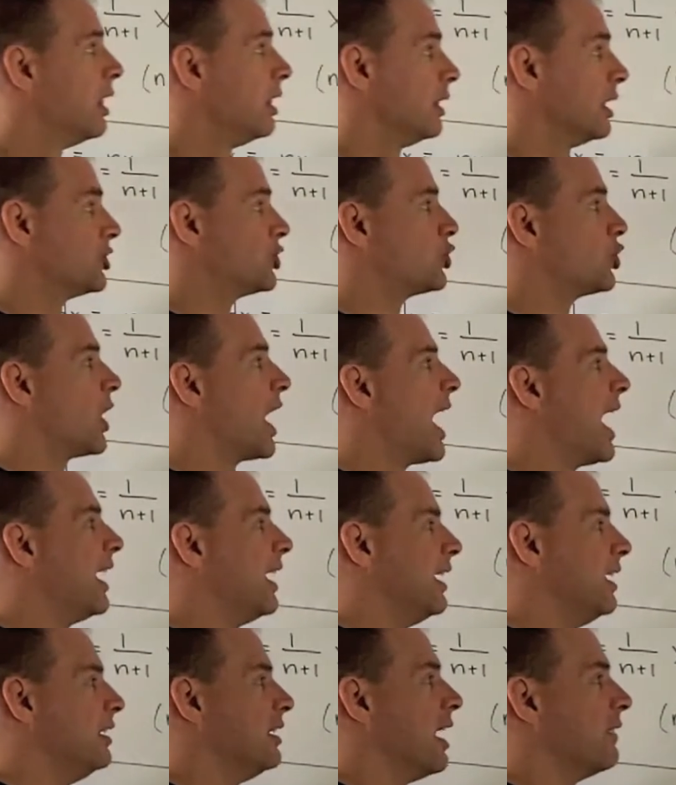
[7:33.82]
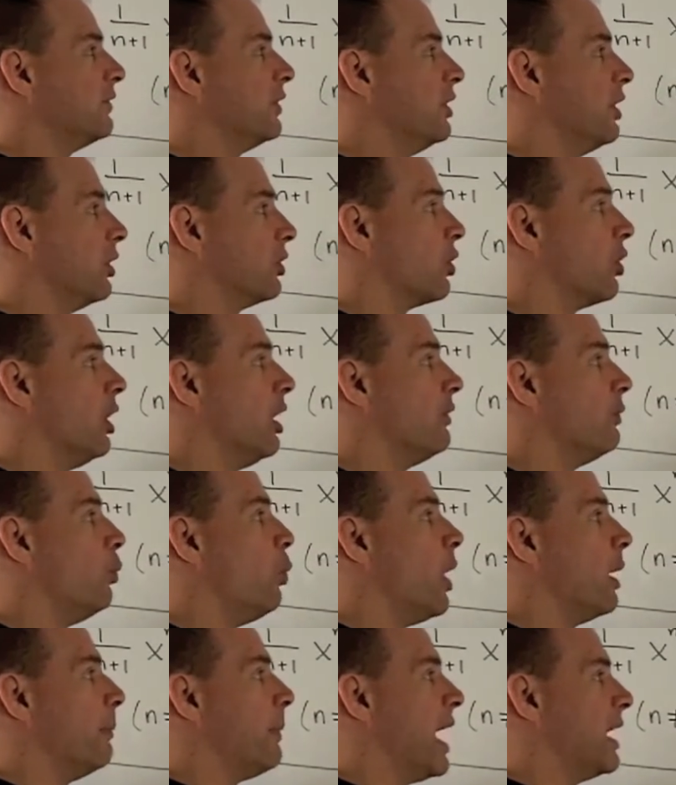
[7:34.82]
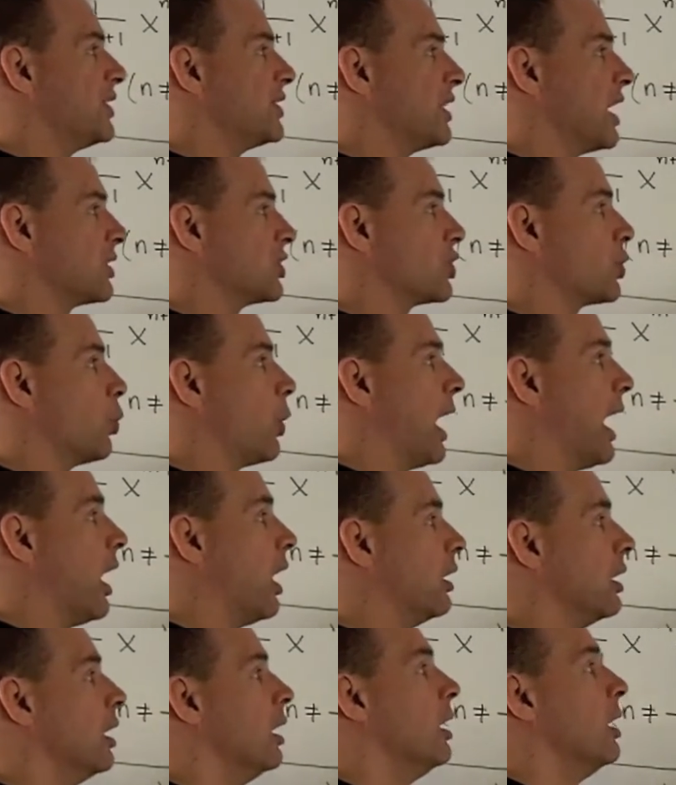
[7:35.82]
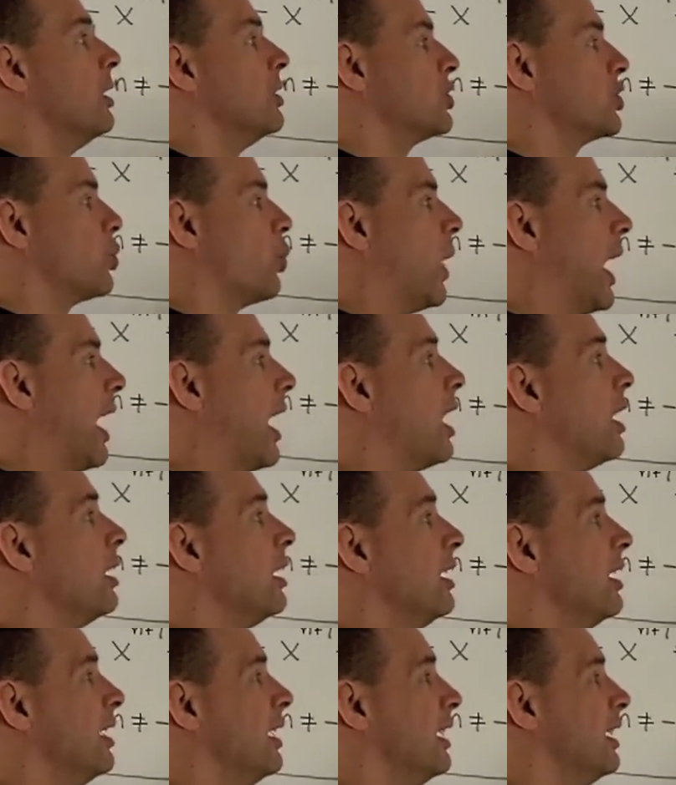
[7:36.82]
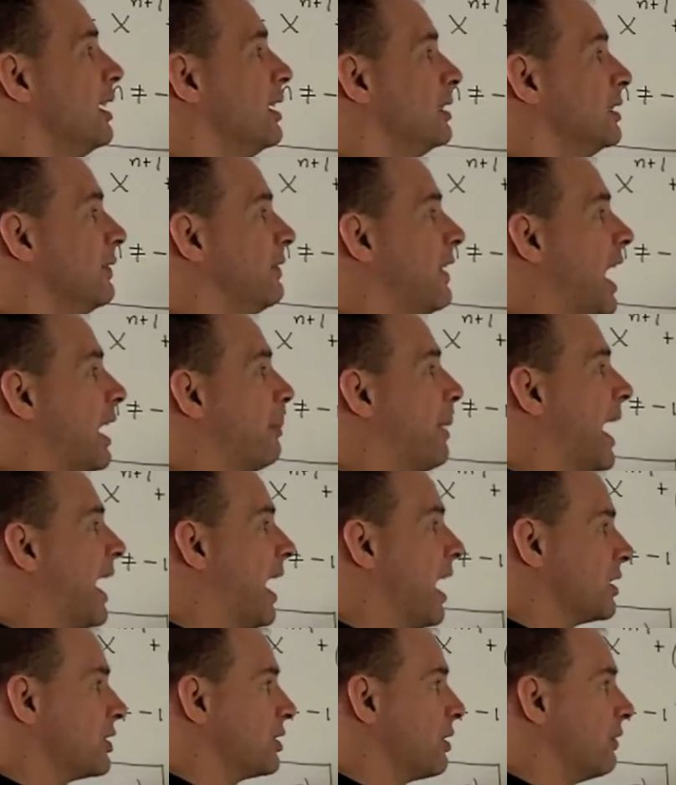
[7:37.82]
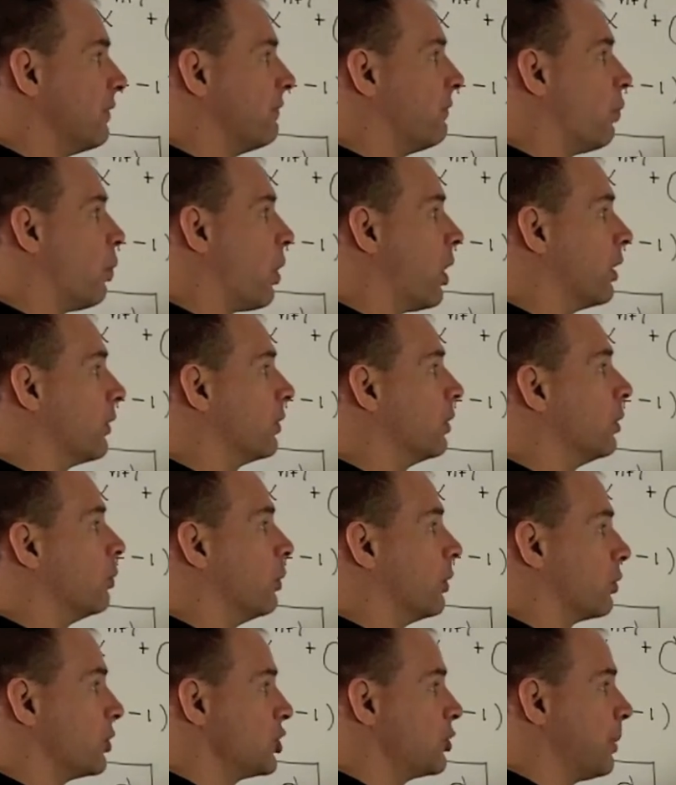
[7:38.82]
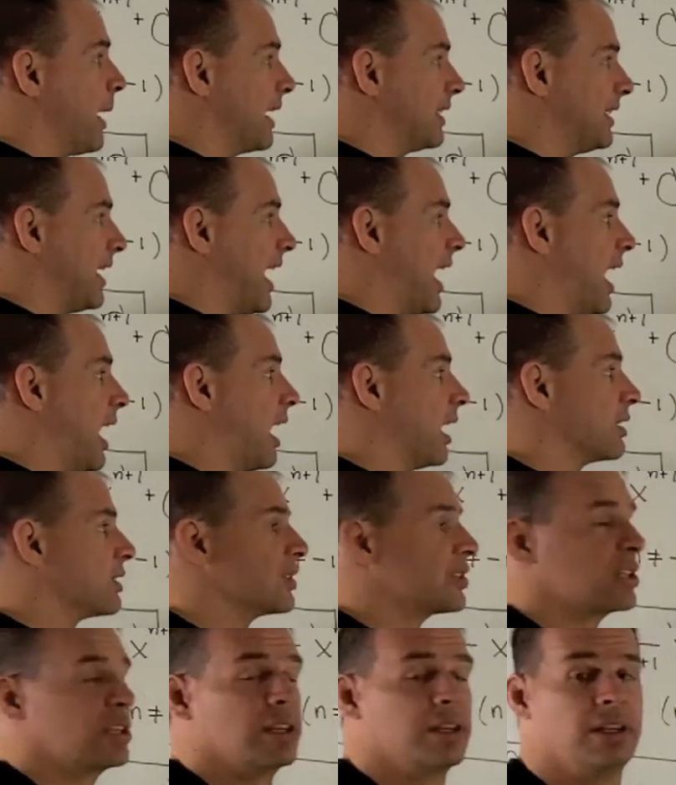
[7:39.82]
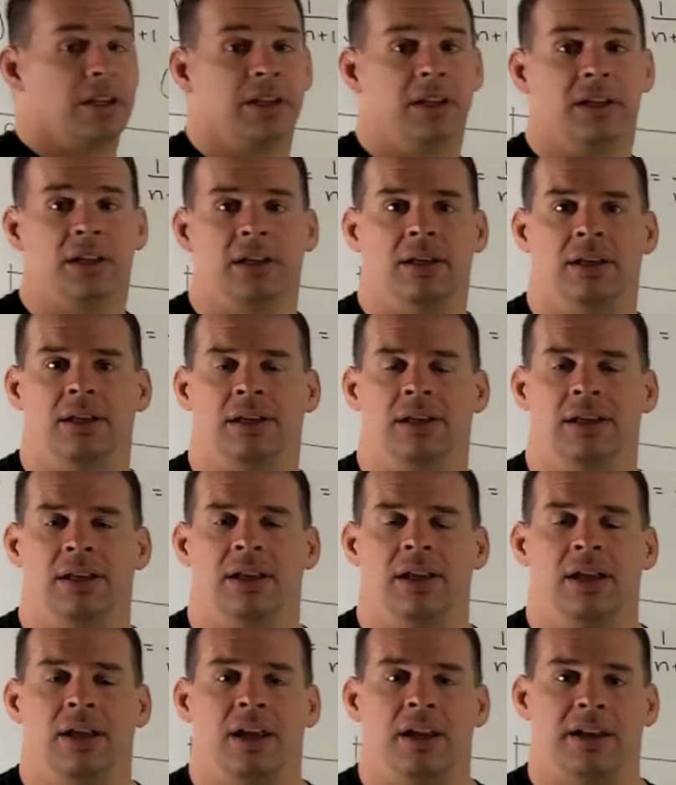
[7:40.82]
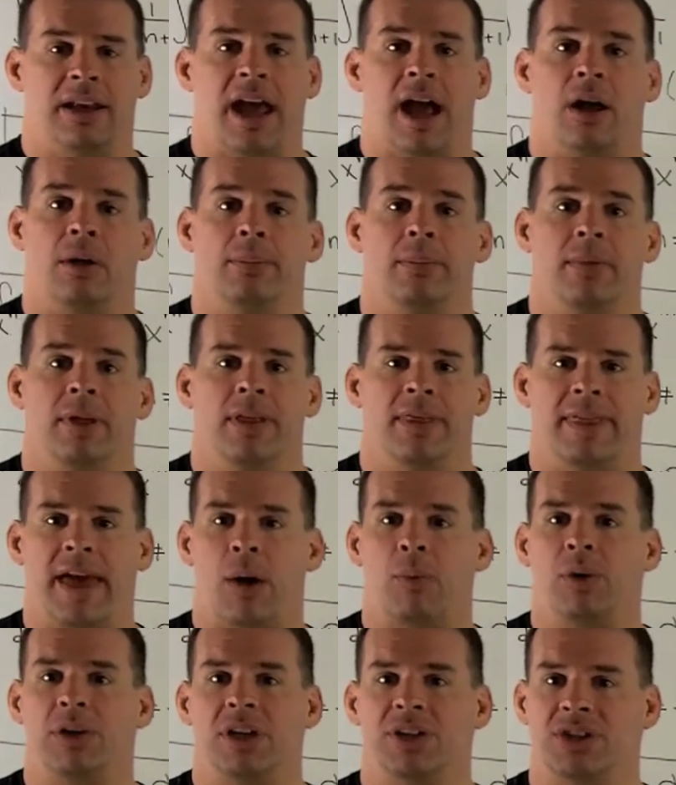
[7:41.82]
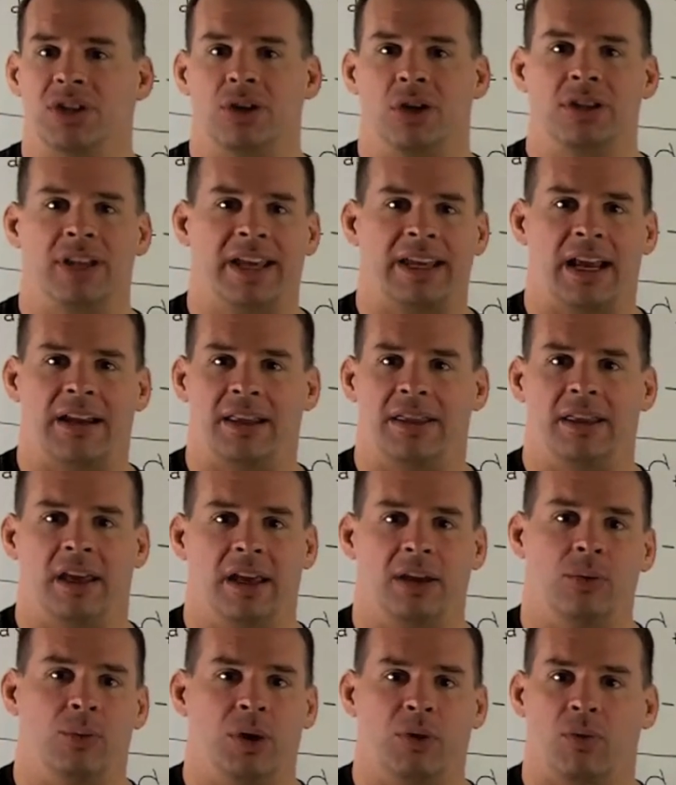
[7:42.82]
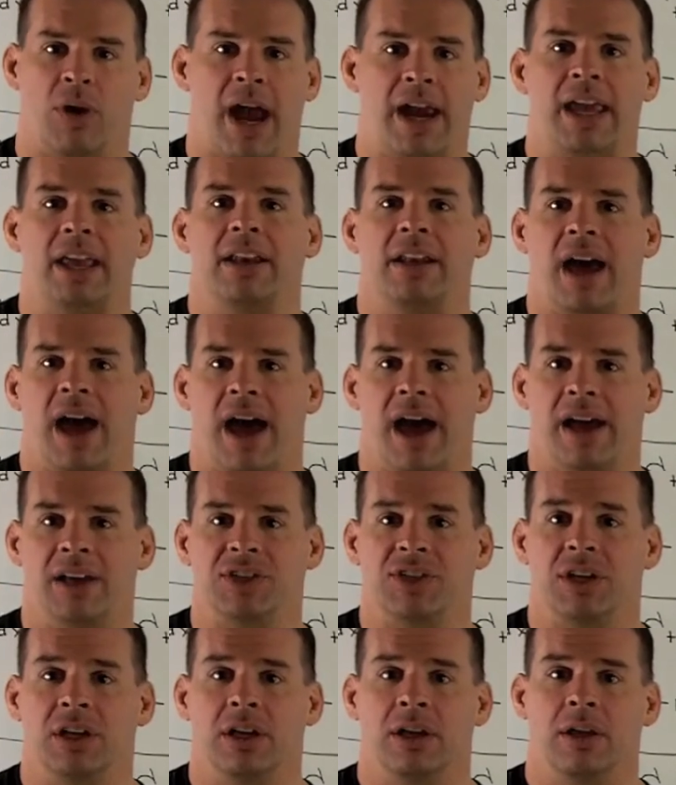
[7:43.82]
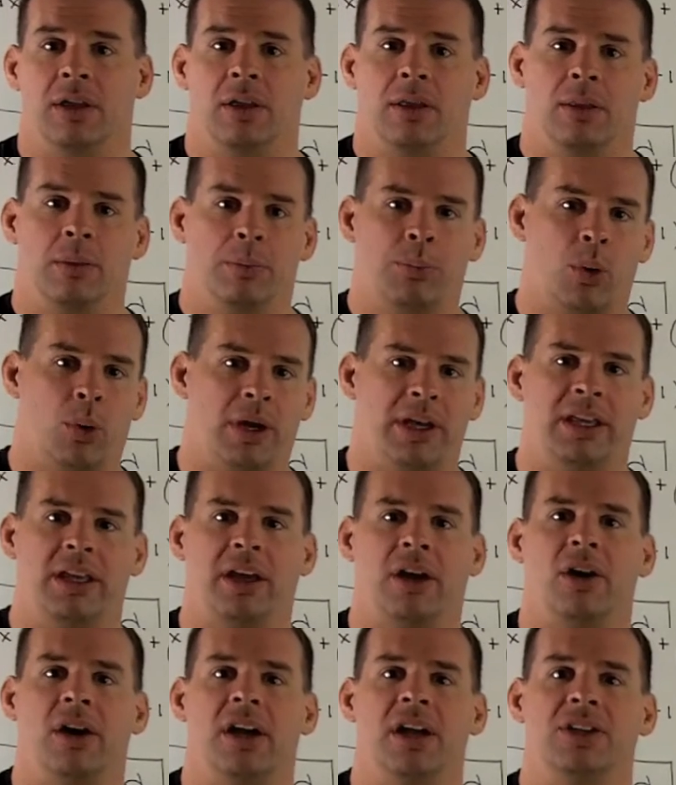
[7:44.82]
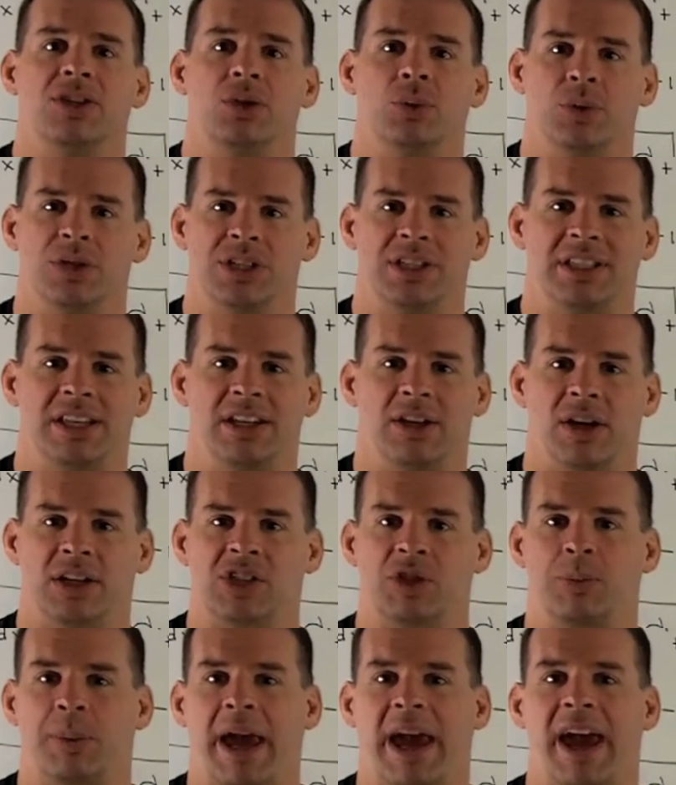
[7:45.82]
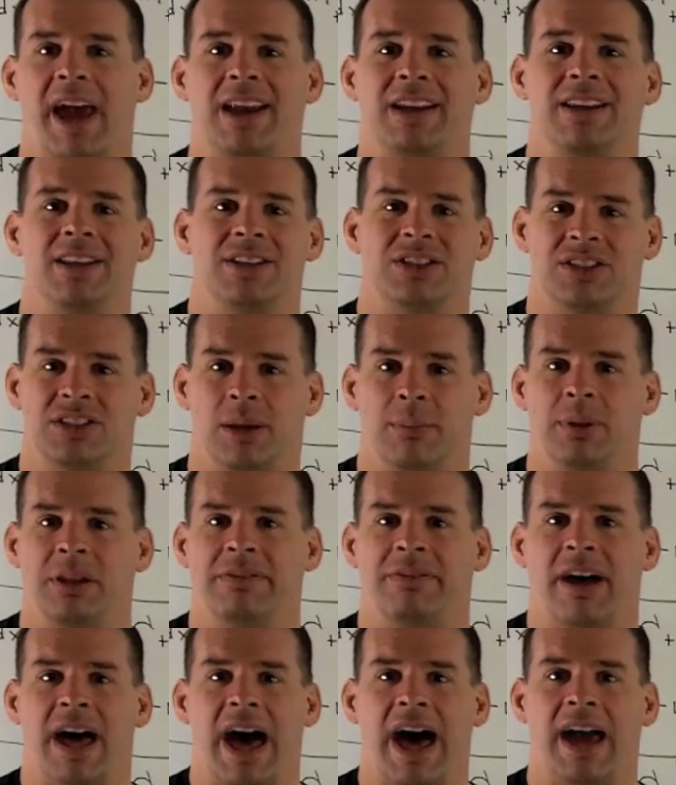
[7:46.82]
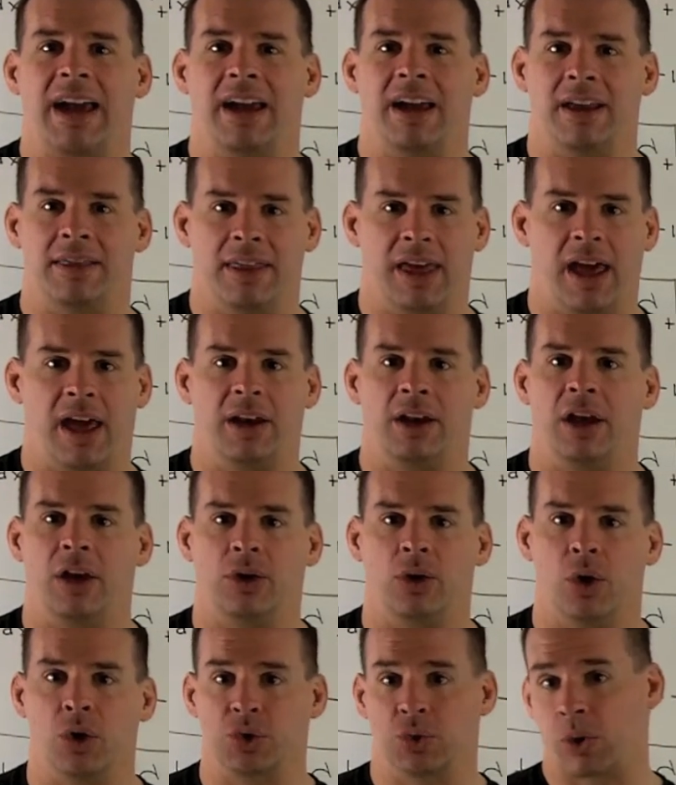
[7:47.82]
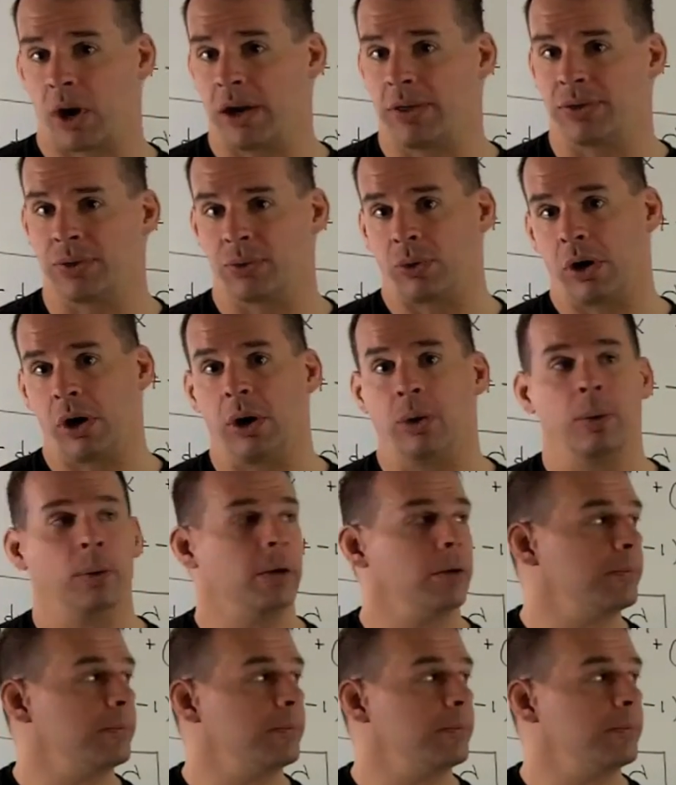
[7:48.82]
let's try indefinite integral of 1 minus x squared squared divided by x to the fourth with respect to x. Now, that one doesn't look like anything we recognize. Point here is we just need to expand, simplify, and then it goes right through.